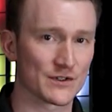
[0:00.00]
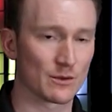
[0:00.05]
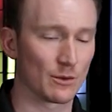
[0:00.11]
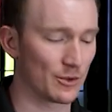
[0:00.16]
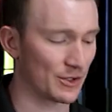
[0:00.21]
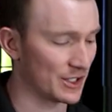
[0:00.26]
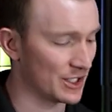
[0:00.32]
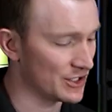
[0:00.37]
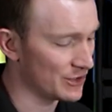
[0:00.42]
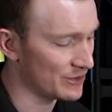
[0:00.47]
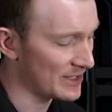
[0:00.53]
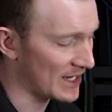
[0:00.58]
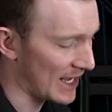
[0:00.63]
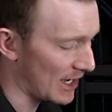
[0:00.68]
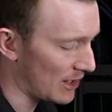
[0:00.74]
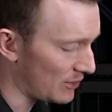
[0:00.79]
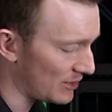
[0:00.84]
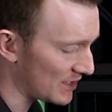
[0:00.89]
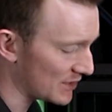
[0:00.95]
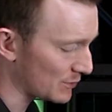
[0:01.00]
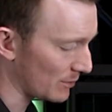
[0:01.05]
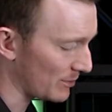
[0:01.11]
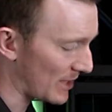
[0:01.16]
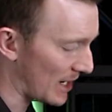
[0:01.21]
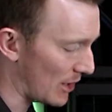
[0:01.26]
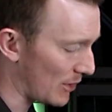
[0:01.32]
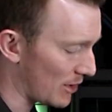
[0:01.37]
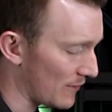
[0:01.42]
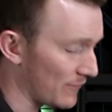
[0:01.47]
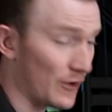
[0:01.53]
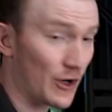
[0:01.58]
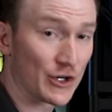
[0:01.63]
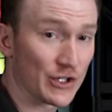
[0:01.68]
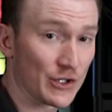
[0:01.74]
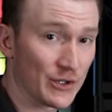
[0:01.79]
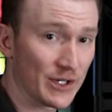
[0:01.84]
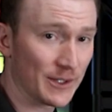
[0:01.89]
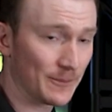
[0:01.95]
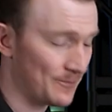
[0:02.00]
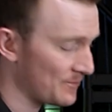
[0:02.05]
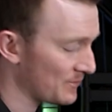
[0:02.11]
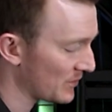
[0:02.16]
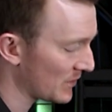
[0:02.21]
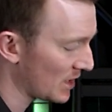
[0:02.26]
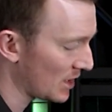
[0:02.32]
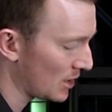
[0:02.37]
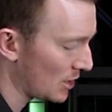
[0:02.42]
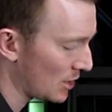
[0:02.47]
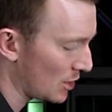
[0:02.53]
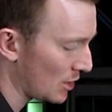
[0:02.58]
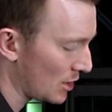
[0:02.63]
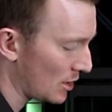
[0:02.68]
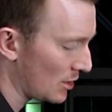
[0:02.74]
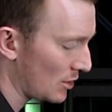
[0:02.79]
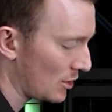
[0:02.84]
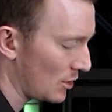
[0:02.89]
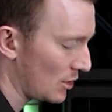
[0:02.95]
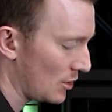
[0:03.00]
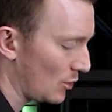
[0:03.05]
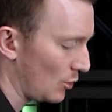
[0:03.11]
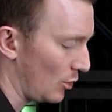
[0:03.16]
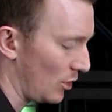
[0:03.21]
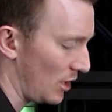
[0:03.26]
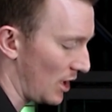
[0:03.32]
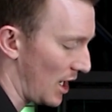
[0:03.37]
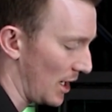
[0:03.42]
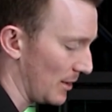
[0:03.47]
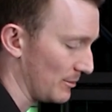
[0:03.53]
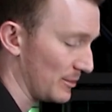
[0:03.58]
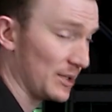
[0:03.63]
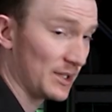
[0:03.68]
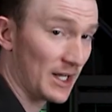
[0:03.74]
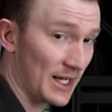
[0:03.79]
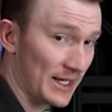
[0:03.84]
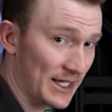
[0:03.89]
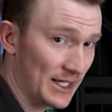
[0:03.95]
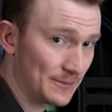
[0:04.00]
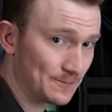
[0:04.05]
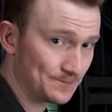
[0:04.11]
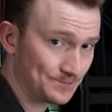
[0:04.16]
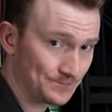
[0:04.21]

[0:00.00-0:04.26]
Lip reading: So what we're gonna do now is we'll power off our unit. We'll unplug it,